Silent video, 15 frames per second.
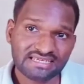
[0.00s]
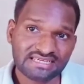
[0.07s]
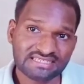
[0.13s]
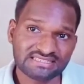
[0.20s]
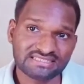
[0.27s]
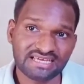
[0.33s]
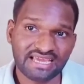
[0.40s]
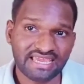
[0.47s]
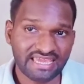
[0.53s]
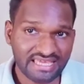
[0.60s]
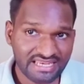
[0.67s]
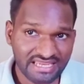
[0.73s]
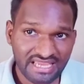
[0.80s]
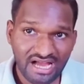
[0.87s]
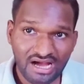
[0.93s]
is the
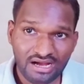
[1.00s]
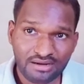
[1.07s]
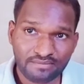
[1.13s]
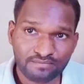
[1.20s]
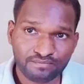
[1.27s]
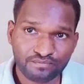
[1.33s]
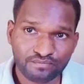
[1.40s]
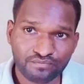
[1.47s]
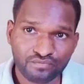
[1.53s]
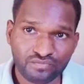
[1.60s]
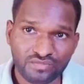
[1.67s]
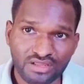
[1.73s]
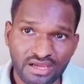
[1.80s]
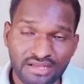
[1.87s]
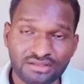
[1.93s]
area
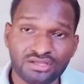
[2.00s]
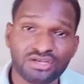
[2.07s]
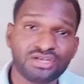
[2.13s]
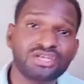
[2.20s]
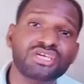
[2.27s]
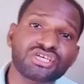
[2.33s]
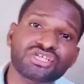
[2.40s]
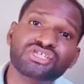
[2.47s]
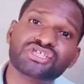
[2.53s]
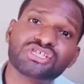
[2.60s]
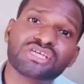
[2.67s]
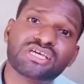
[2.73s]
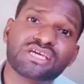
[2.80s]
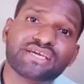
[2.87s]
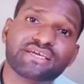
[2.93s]
and the niche
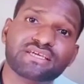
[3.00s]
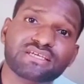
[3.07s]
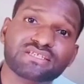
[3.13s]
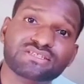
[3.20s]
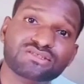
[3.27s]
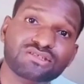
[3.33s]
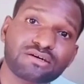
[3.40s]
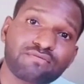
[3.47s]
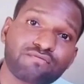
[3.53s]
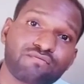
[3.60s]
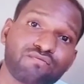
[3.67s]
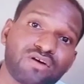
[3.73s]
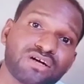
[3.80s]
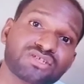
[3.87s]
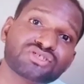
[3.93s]
is the
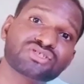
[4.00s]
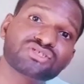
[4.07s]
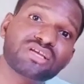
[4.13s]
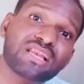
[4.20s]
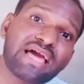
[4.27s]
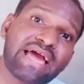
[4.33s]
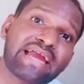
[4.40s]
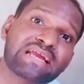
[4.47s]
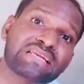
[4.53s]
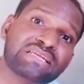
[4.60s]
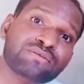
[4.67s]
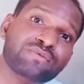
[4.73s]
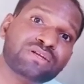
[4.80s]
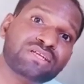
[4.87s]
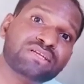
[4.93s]
functional
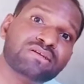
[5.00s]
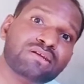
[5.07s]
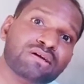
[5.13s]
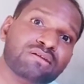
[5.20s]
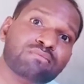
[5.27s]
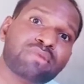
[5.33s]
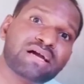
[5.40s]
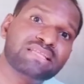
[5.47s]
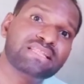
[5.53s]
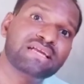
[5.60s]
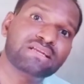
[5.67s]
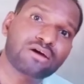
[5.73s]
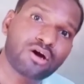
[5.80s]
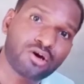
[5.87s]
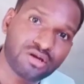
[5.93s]
activity done by
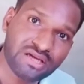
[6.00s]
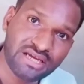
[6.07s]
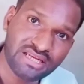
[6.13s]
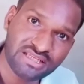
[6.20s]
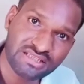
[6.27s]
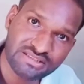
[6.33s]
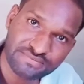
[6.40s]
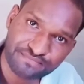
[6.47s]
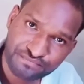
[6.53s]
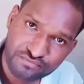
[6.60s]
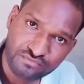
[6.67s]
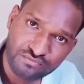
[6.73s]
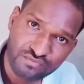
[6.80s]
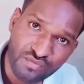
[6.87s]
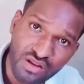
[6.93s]
that organism.
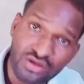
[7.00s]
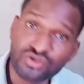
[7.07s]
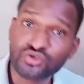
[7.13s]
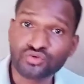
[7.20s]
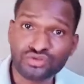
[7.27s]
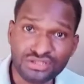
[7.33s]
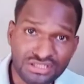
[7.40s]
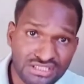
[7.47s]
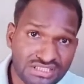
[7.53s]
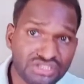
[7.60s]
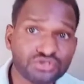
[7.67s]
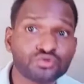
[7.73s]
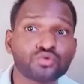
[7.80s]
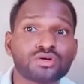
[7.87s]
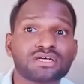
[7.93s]
So these
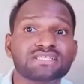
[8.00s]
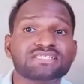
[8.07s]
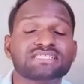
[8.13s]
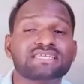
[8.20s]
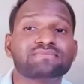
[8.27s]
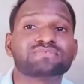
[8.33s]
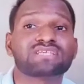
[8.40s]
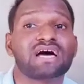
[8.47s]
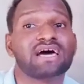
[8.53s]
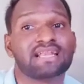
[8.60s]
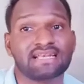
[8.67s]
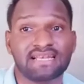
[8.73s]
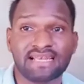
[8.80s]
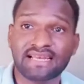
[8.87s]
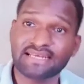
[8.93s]
two concepts are
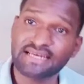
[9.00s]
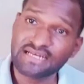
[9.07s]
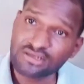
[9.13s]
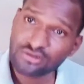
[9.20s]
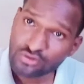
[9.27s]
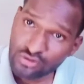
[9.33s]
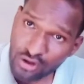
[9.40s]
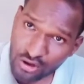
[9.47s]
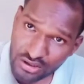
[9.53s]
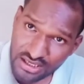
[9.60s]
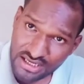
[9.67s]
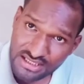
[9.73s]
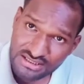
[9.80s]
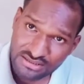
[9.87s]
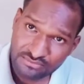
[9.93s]
related to the
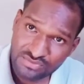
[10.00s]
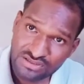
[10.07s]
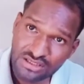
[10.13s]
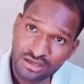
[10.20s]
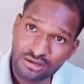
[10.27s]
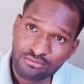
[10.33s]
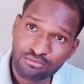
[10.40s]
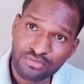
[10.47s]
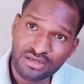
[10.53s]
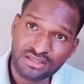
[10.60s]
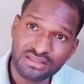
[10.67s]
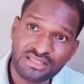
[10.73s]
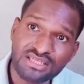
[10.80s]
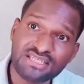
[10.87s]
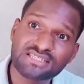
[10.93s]
organisms,
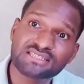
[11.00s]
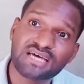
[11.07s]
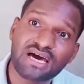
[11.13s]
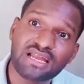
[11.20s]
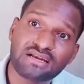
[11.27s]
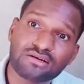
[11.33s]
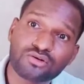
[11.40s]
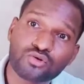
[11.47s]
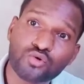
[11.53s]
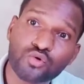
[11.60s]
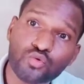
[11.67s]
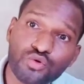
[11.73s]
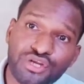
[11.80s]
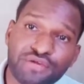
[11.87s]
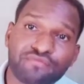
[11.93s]
but these are
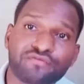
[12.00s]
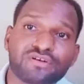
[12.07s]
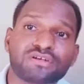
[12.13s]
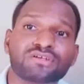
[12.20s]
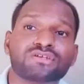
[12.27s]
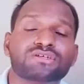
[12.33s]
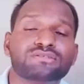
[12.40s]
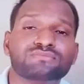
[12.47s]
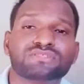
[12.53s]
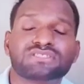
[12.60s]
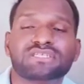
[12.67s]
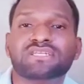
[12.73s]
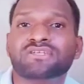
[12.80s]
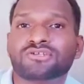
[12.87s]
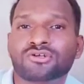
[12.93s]
two different terms
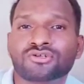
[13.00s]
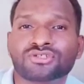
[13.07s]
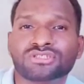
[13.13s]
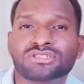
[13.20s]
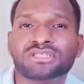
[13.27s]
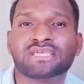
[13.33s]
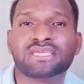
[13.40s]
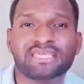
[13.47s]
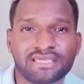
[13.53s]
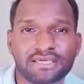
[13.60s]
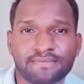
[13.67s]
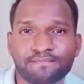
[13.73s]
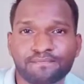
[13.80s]
introduced here.